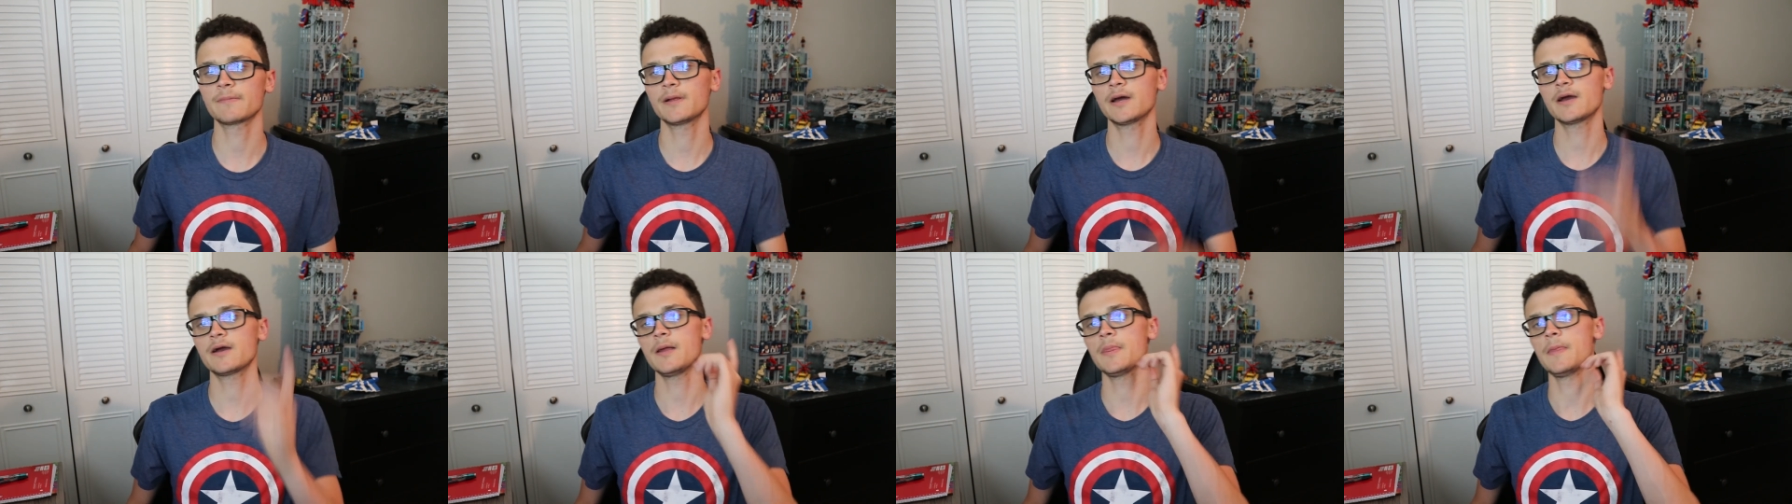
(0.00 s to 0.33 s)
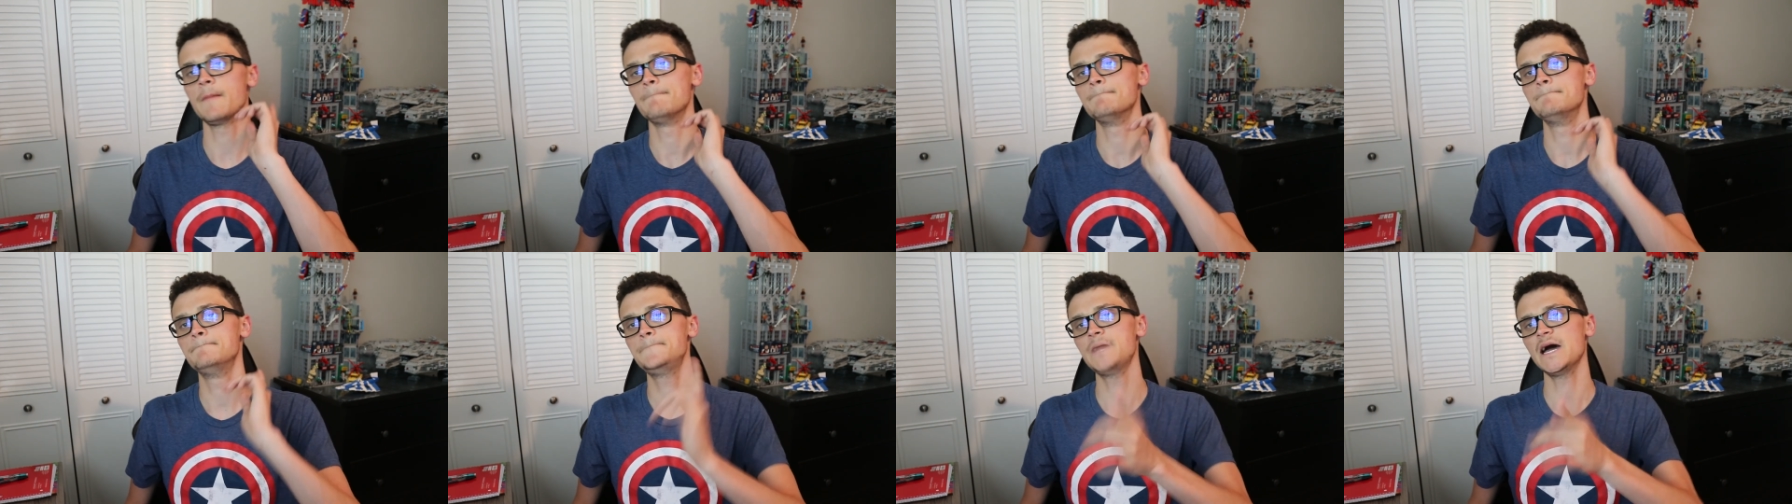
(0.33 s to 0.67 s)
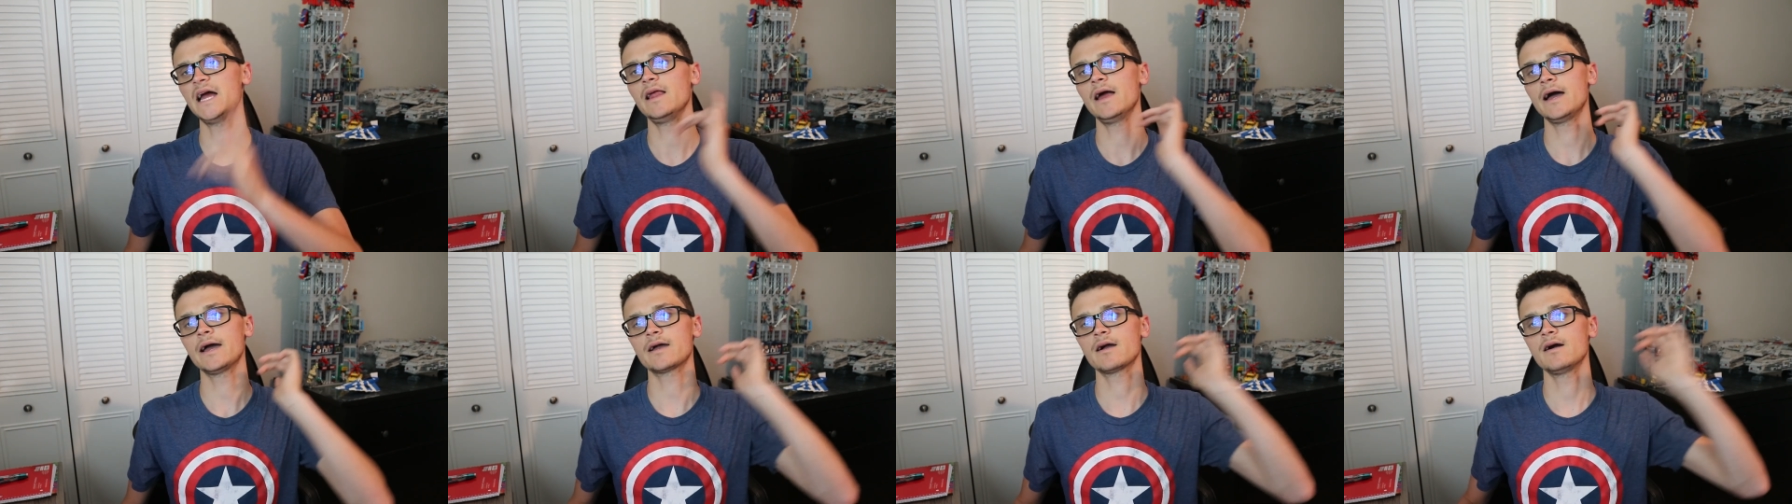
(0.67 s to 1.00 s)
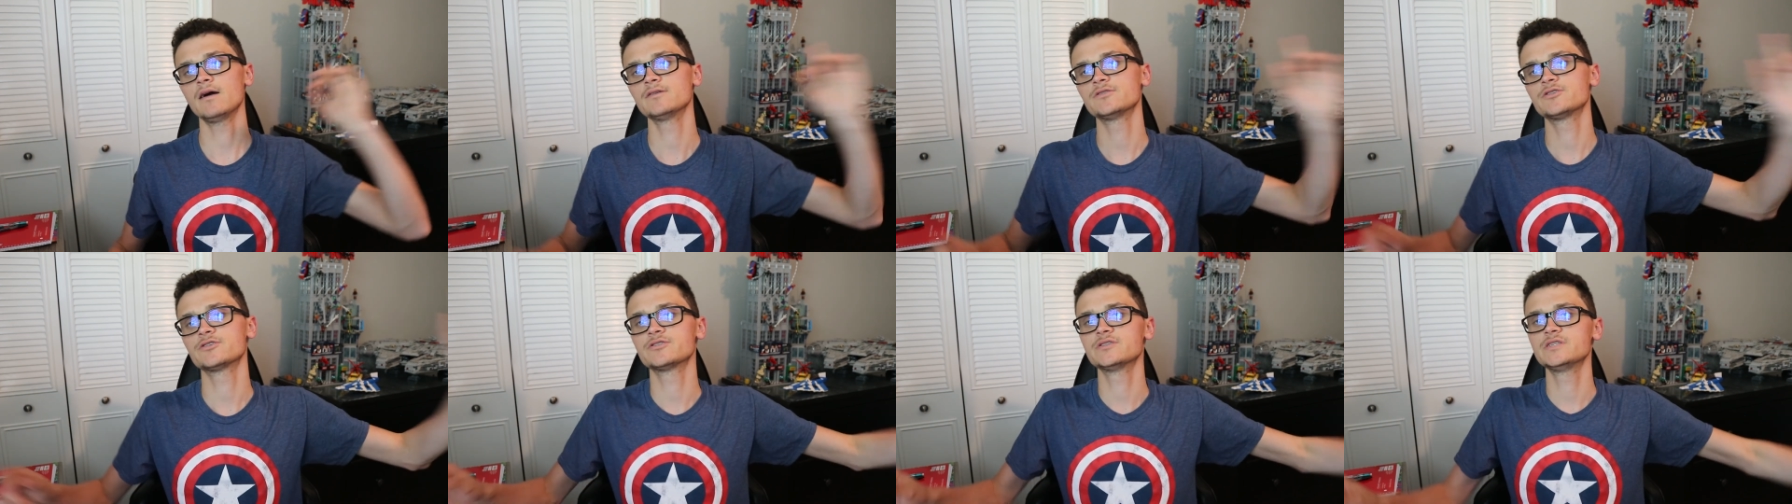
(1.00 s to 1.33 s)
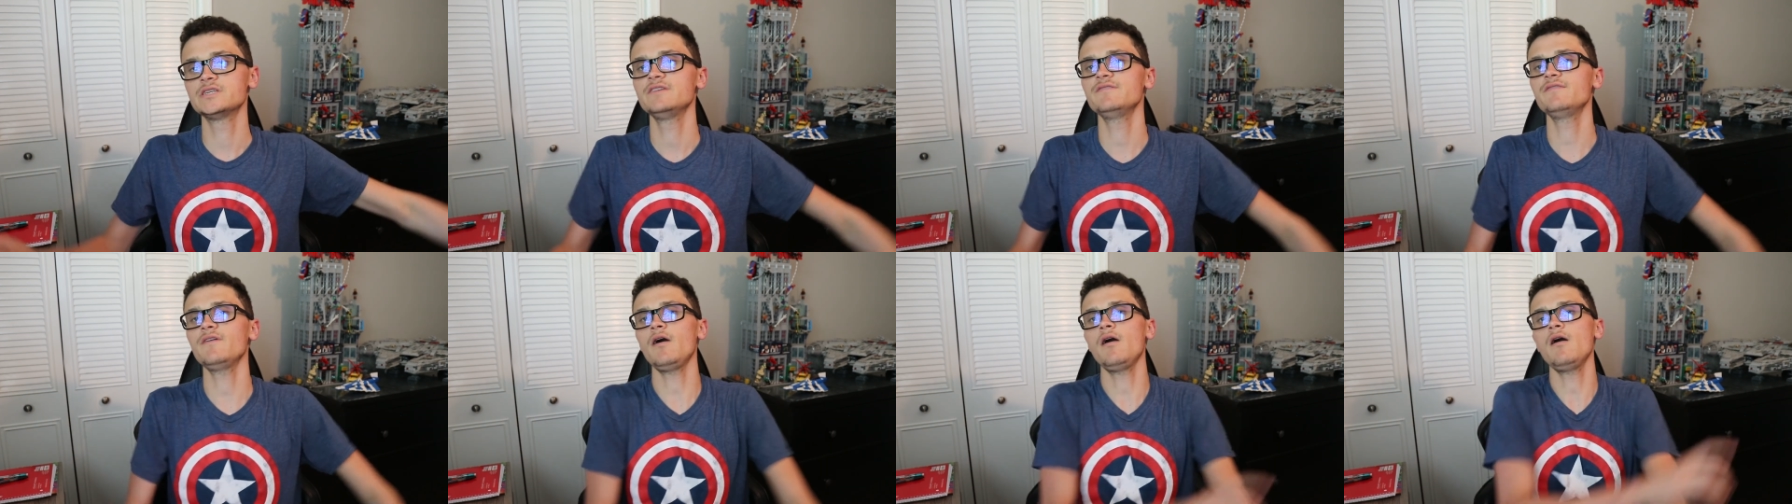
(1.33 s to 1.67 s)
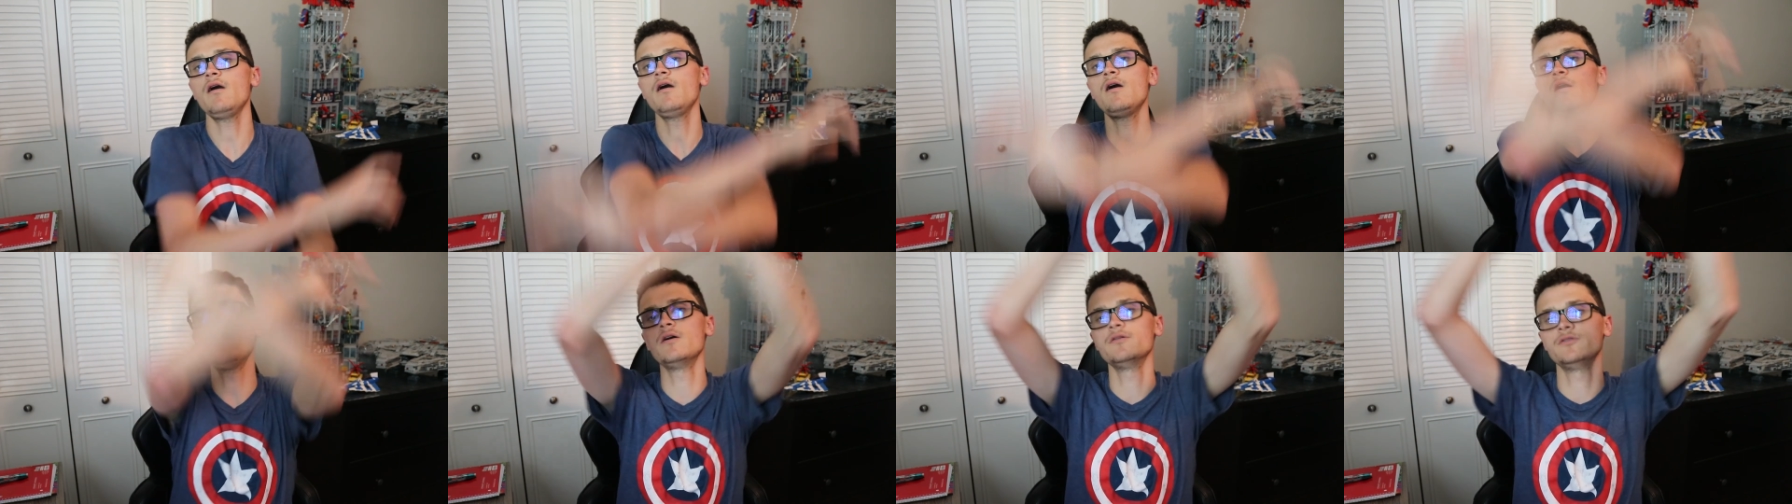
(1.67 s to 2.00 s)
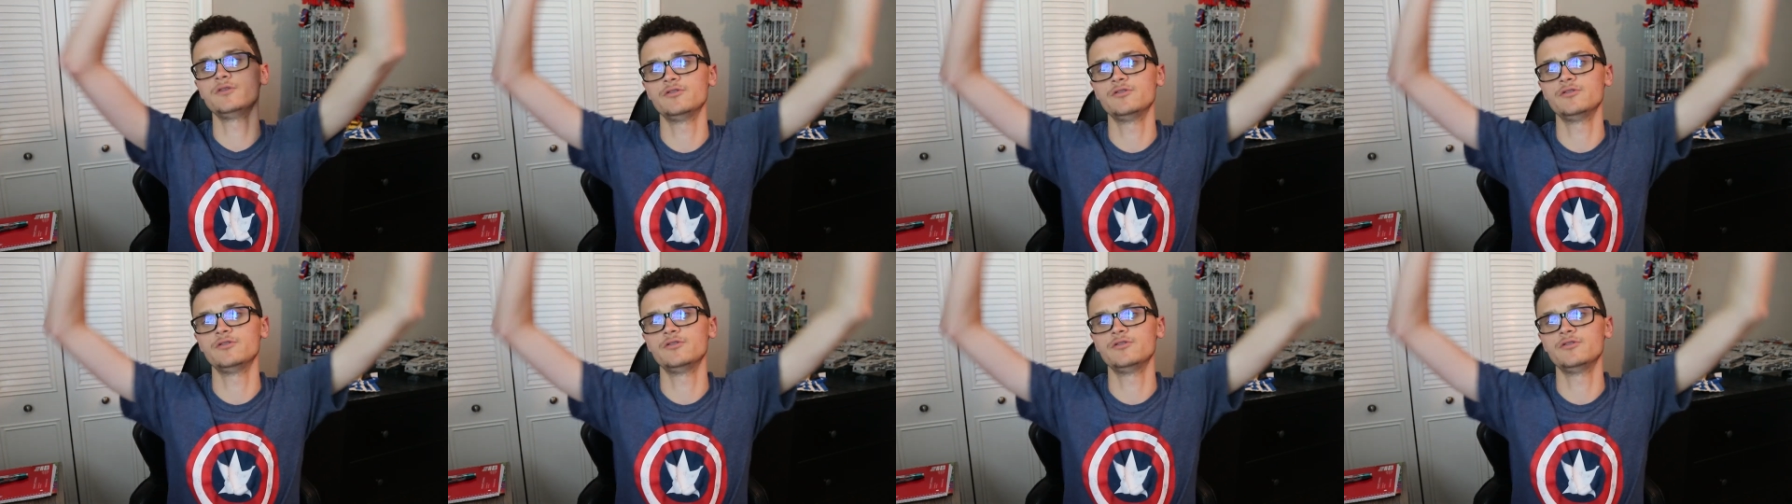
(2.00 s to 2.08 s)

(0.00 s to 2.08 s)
click on the bell icon to receive all